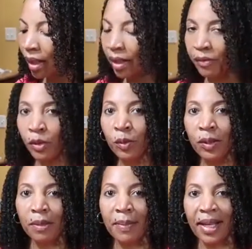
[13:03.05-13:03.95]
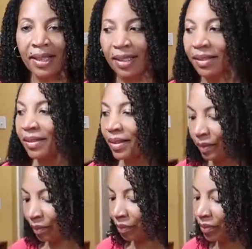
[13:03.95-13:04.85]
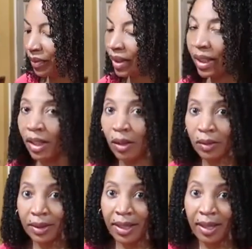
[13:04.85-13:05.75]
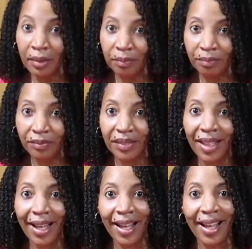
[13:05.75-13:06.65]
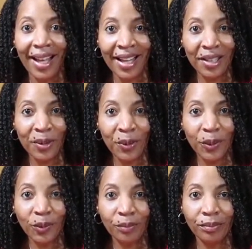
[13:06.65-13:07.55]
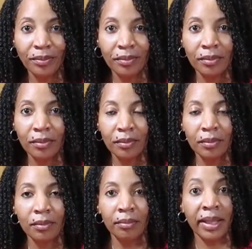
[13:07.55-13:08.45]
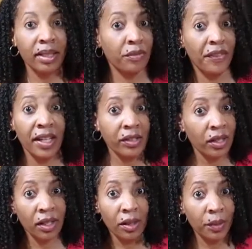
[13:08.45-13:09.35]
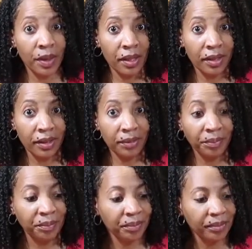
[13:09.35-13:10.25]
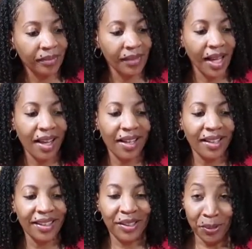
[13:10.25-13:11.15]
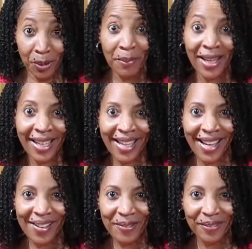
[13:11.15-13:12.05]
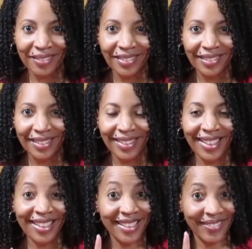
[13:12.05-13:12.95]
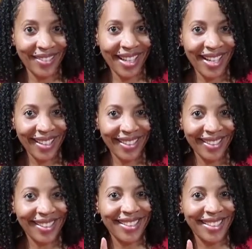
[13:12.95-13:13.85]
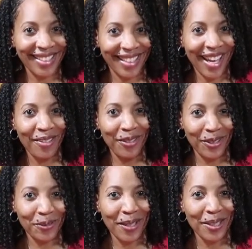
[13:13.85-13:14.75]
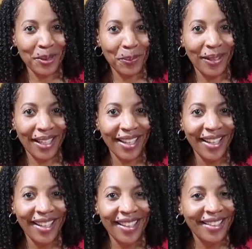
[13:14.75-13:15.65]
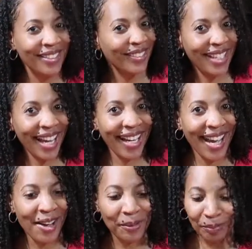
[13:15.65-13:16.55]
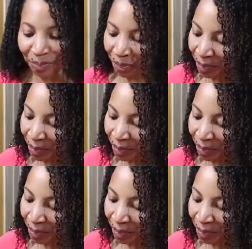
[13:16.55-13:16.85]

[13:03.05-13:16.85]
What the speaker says: If you want to make this elote at home, because fairs aren't going on, you can make it now. Because Evette just gave you the recipe. So check it out.